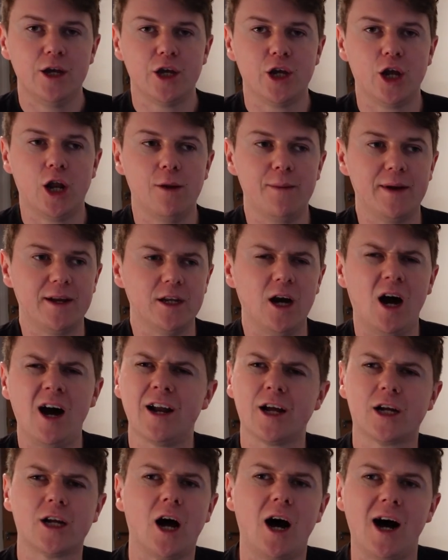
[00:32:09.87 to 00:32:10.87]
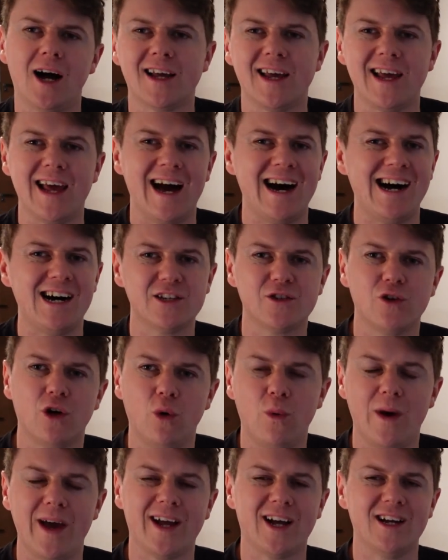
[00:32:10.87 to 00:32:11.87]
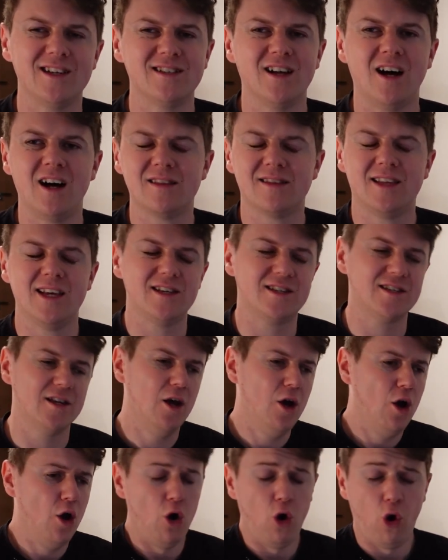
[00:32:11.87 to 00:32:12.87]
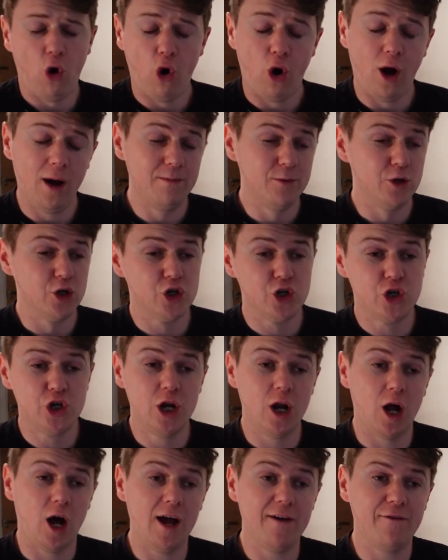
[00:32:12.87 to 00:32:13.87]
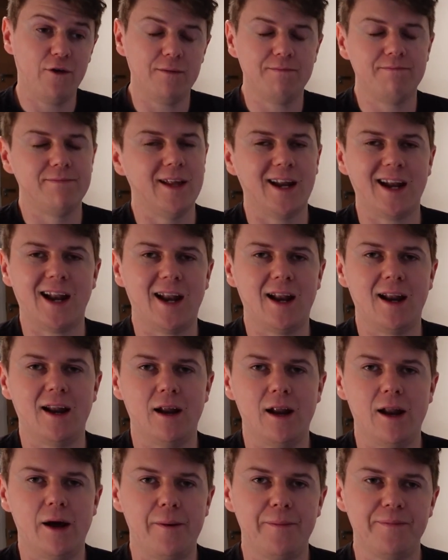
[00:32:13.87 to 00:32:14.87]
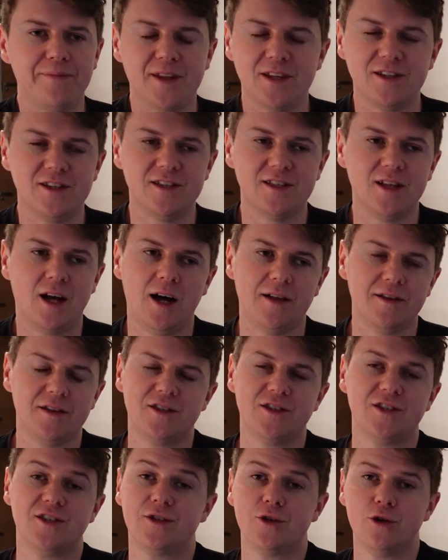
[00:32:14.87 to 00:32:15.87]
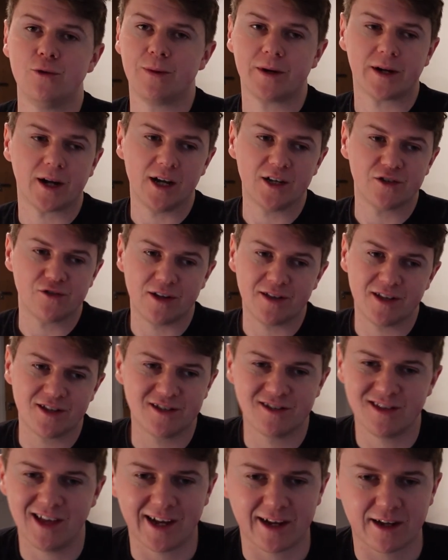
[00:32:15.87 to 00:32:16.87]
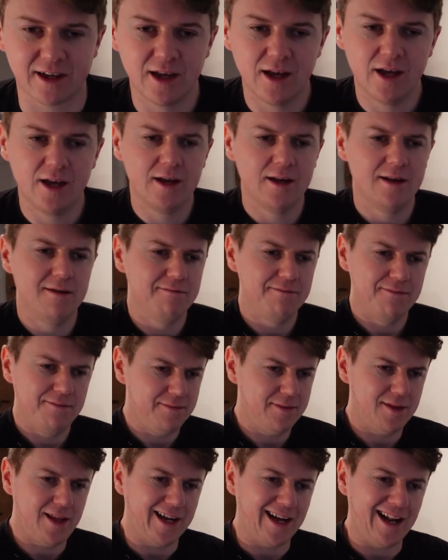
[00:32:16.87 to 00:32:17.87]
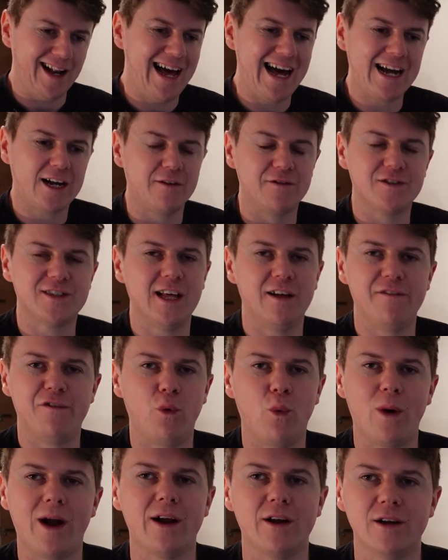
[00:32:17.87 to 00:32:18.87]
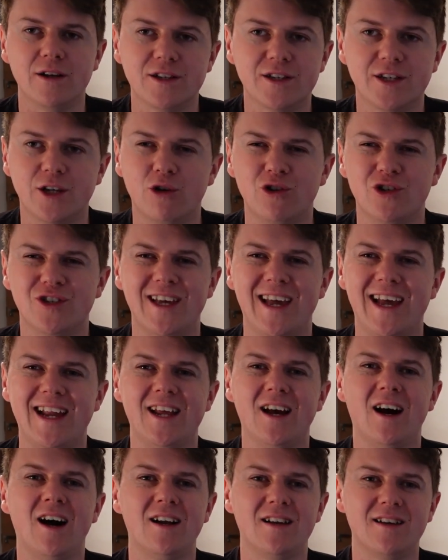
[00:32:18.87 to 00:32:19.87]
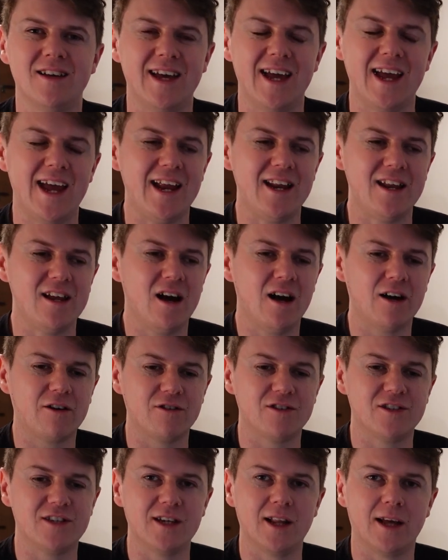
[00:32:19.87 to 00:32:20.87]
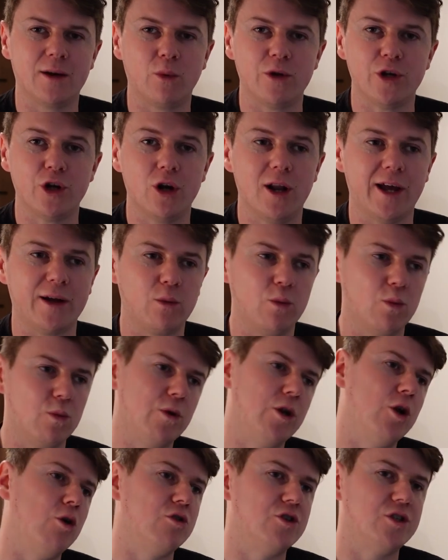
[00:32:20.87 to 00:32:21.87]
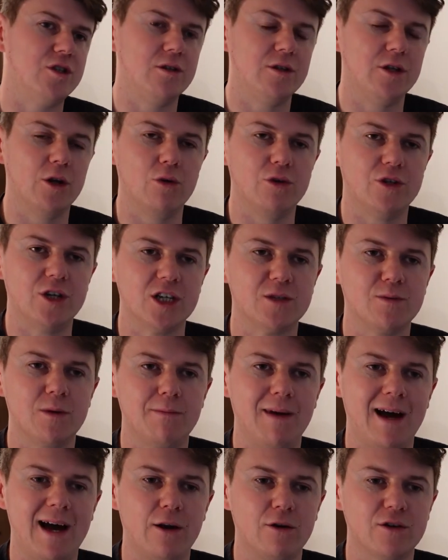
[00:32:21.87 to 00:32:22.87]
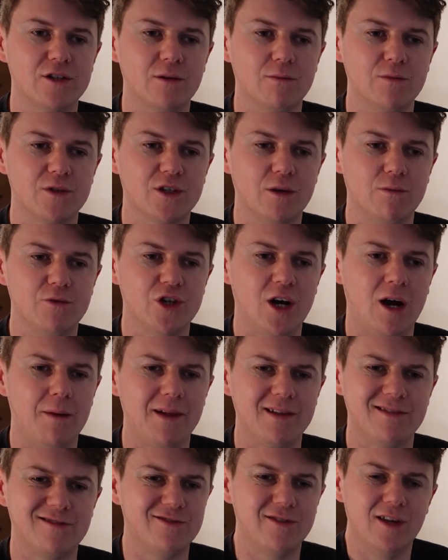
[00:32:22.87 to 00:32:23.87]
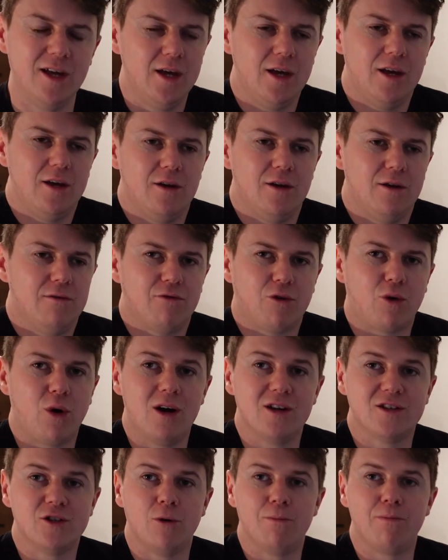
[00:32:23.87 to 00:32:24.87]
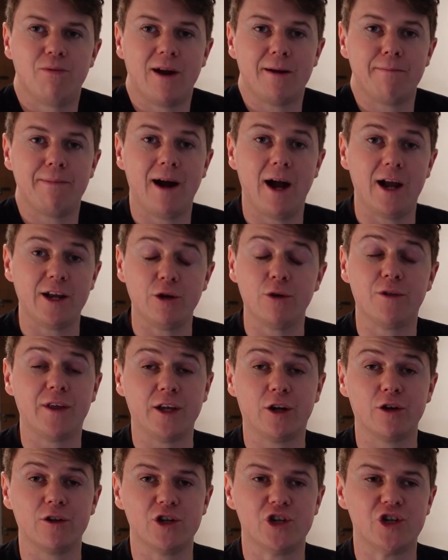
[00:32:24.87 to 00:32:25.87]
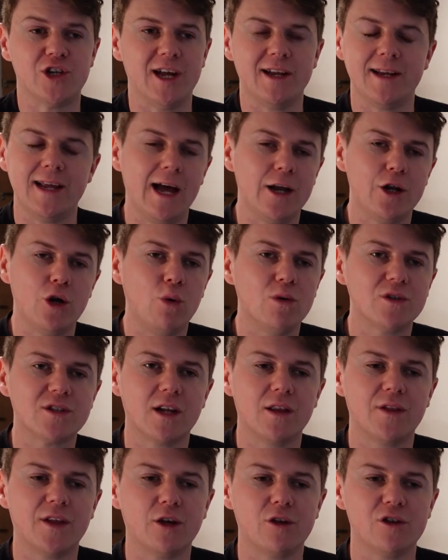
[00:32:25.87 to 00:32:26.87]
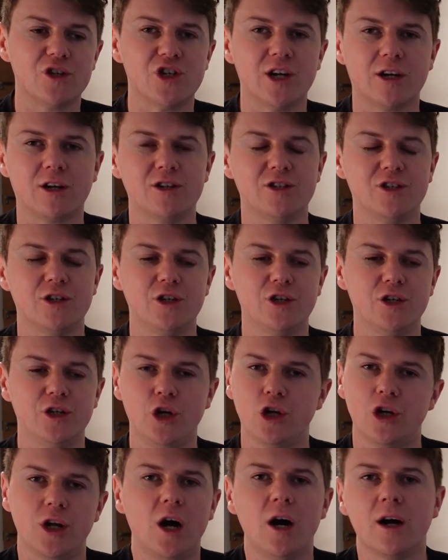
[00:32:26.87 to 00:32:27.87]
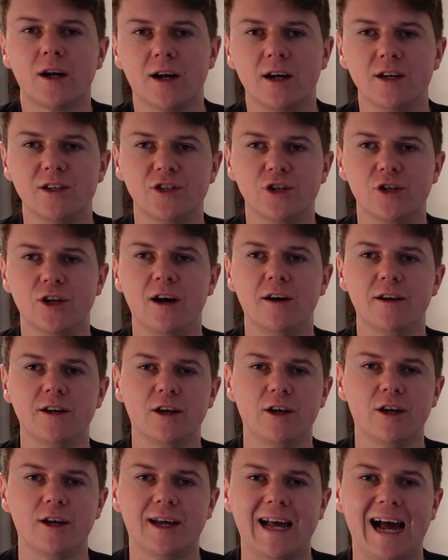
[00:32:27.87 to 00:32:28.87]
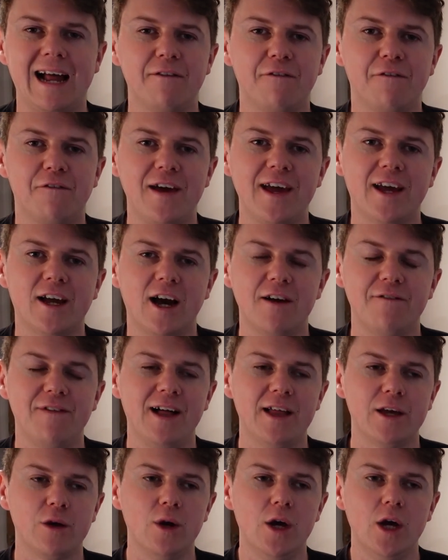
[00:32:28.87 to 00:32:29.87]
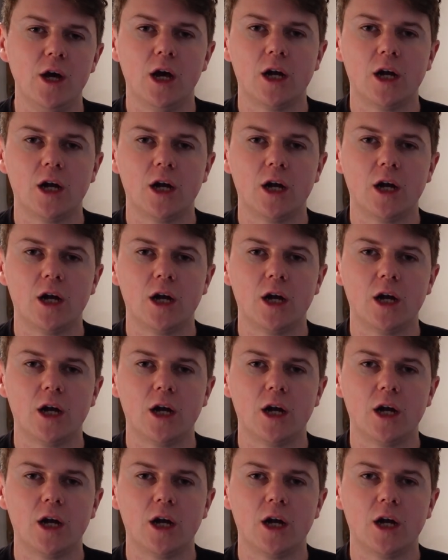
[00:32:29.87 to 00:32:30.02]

You know what I mean? Not in a cocky asshole way, guys. Not this, oh, I'm the shit. I have all... No. This is not. This is stupid, guys, right? This is like lack of self-awareness, you know, just idiocracy. Like when you're like, you know, dustbin man or some job that requires no brain power and you think you're the shit. Yeah, no one's going to think you're the shit because you're not, guys. You're not. You can't fake high value.